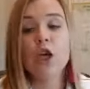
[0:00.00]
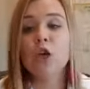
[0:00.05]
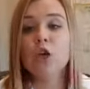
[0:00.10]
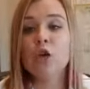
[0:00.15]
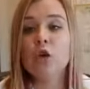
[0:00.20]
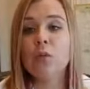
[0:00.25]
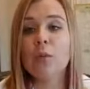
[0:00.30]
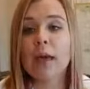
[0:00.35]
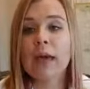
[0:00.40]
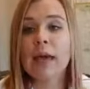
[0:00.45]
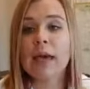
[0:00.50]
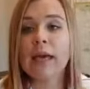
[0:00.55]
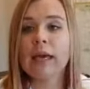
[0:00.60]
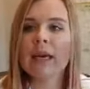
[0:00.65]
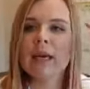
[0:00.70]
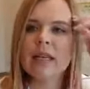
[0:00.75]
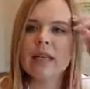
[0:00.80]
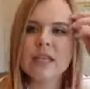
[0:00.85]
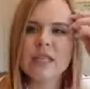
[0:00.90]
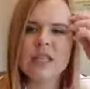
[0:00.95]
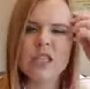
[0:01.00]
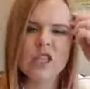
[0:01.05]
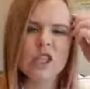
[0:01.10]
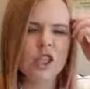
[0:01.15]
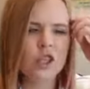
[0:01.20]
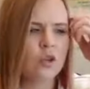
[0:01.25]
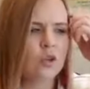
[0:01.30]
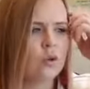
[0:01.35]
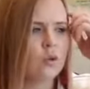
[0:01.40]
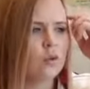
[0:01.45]
you pay an
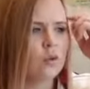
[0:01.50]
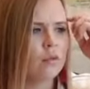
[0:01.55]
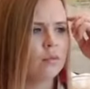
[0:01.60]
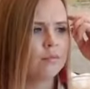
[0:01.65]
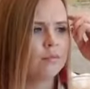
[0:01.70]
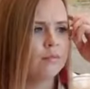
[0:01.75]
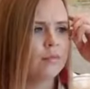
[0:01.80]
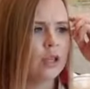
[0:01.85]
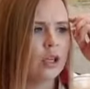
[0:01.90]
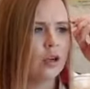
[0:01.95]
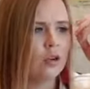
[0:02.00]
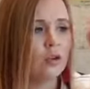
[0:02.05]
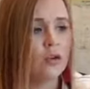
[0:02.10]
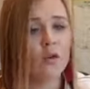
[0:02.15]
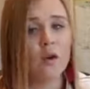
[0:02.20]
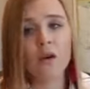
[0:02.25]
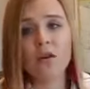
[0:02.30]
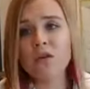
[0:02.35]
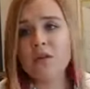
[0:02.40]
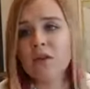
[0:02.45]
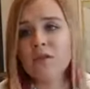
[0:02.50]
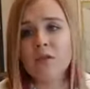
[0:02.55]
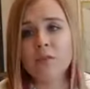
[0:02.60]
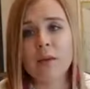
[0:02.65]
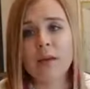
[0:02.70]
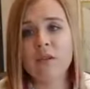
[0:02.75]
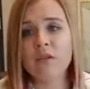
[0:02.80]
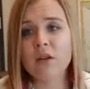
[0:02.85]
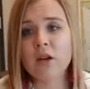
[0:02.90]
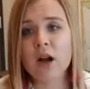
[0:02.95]
additional, you also have to
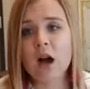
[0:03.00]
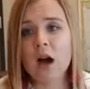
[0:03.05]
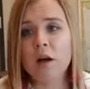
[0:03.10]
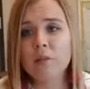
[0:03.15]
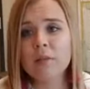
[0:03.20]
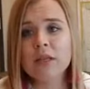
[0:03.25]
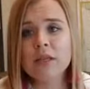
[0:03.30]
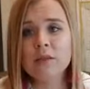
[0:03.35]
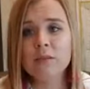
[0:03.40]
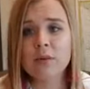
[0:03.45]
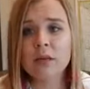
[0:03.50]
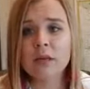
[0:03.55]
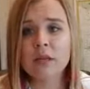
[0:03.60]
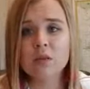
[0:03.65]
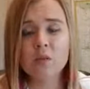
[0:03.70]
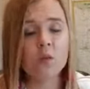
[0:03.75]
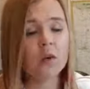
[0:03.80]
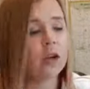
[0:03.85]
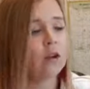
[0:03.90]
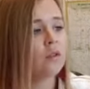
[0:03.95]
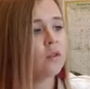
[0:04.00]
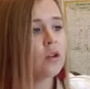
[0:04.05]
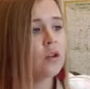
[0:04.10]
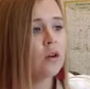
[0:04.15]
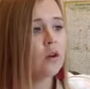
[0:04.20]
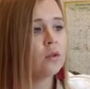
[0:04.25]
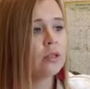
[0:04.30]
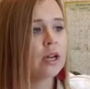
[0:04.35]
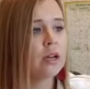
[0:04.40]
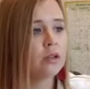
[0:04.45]
pay for copies, because whenever you
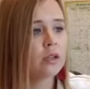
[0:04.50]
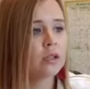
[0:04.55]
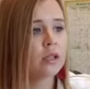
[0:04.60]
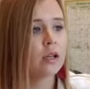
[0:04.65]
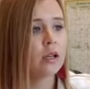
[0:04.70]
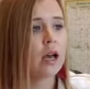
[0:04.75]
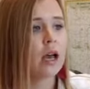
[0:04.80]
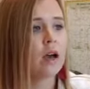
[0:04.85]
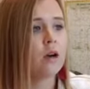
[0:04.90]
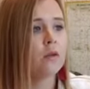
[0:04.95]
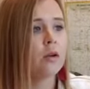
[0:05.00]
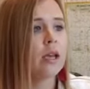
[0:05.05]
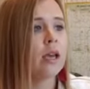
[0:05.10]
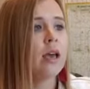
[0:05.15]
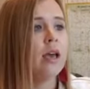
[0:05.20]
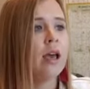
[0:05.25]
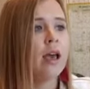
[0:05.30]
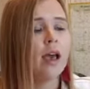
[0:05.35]
go down to the county,